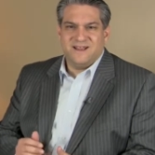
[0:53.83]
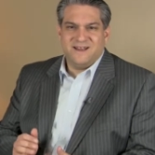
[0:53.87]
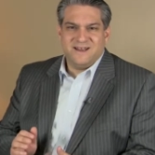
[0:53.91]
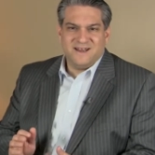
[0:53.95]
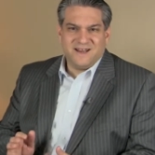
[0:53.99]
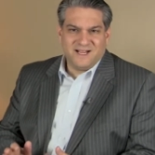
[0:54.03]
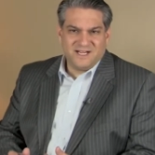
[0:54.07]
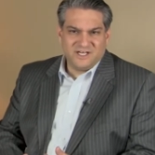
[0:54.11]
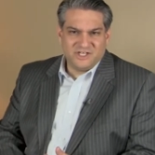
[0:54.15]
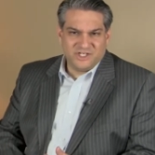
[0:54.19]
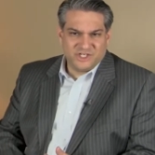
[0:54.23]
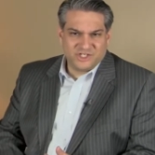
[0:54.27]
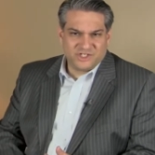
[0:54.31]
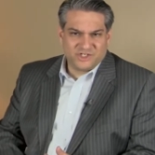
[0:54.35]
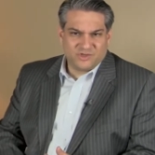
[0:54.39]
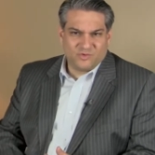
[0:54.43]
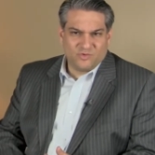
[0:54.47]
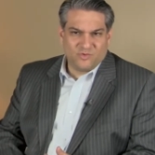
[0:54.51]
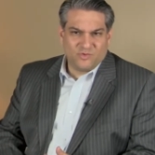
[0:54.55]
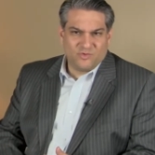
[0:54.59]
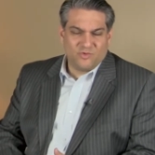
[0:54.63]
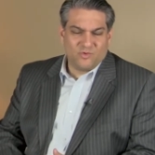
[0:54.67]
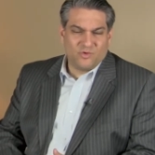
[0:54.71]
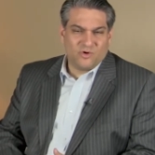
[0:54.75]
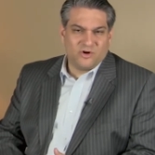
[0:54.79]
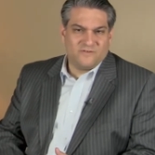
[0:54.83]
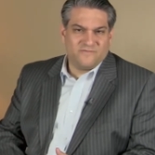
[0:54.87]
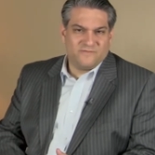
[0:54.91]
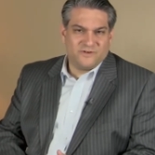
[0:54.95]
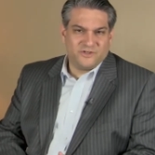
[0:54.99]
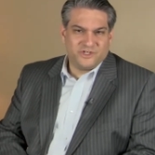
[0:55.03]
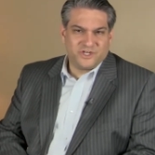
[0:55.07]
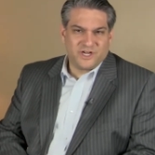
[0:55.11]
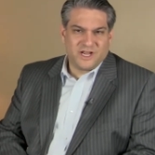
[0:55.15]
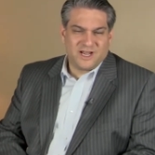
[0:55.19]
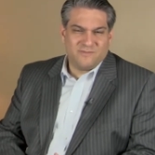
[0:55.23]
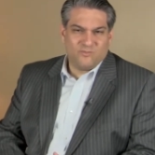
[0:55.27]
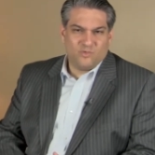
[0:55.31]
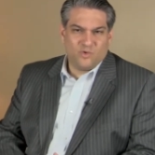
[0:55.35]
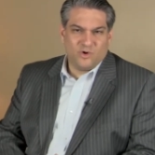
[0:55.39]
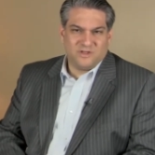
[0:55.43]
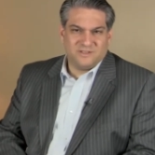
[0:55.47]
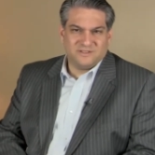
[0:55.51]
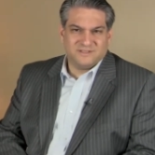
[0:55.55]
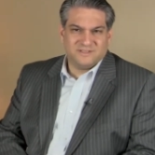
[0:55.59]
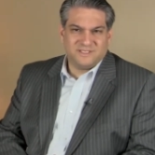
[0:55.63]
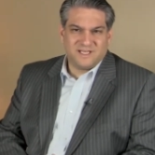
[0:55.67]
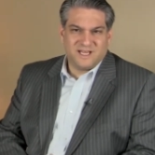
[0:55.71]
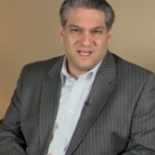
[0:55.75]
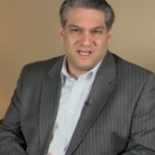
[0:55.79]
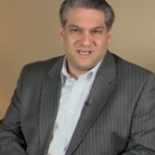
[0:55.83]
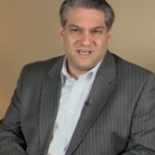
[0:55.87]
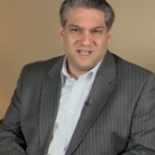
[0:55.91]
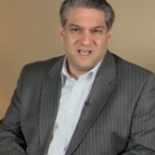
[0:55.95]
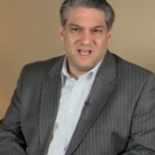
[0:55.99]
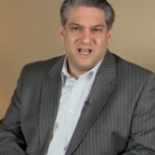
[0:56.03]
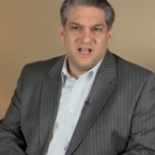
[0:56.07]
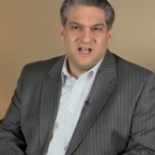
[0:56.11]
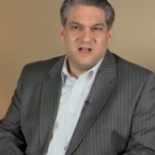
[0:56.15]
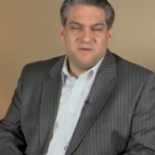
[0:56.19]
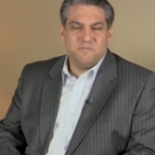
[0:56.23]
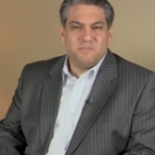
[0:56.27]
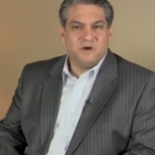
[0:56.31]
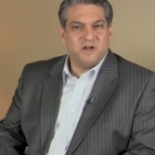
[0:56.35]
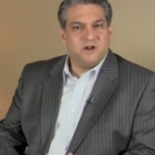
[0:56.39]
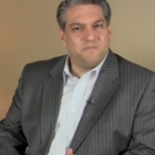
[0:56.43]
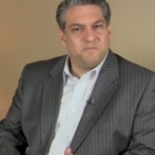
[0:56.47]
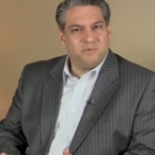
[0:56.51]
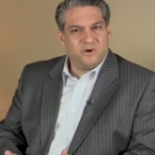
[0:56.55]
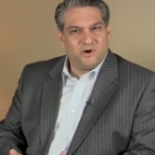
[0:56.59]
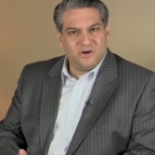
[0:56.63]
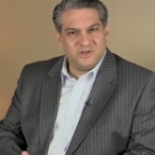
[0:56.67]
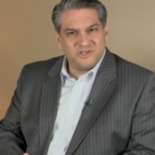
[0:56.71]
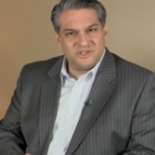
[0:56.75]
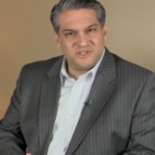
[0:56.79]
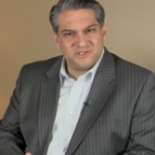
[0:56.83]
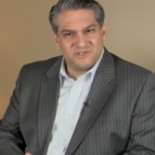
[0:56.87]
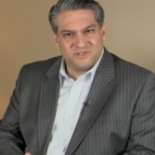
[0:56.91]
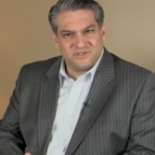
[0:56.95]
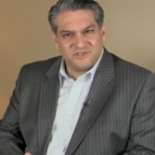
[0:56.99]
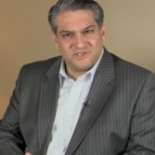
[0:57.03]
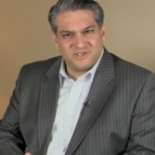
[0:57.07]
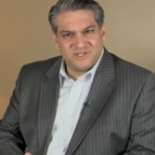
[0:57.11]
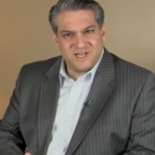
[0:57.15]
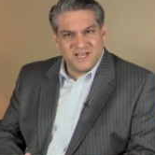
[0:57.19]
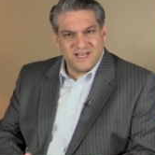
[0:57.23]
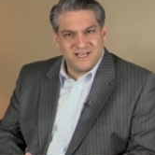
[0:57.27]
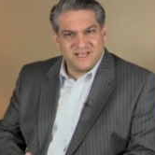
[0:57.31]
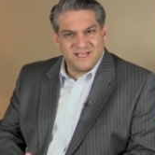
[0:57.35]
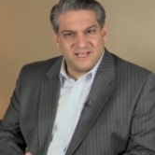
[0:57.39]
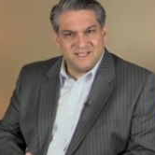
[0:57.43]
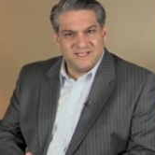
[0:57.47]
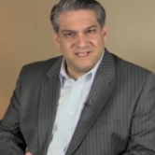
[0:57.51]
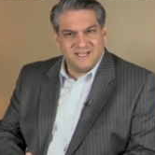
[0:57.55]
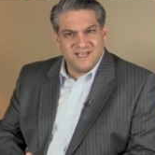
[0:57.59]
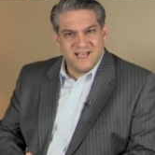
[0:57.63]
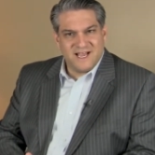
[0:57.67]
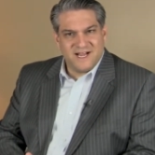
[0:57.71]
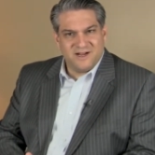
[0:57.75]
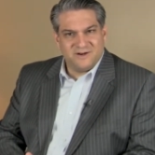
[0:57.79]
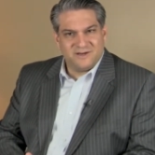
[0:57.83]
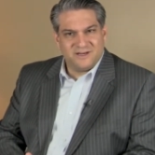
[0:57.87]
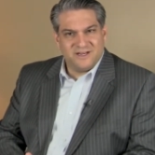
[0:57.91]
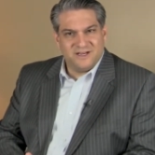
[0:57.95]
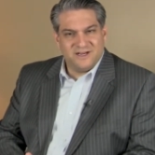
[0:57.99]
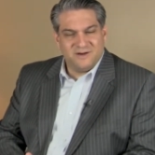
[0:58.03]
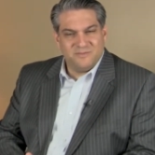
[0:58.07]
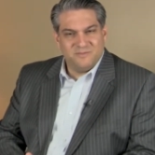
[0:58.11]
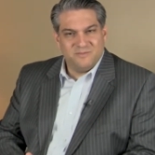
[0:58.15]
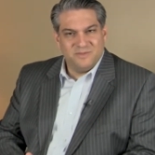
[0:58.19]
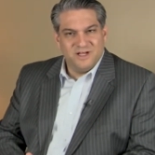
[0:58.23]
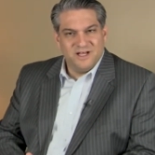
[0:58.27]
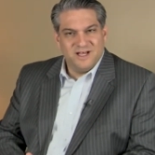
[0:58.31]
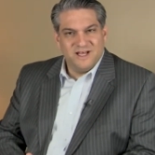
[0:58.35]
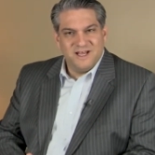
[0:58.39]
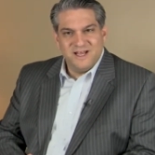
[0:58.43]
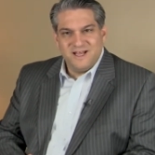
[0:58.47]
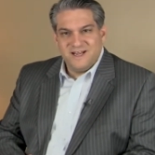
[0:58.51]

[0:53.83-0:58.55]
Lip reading: not just a reward of a job well done, but a personal stake in the outcome.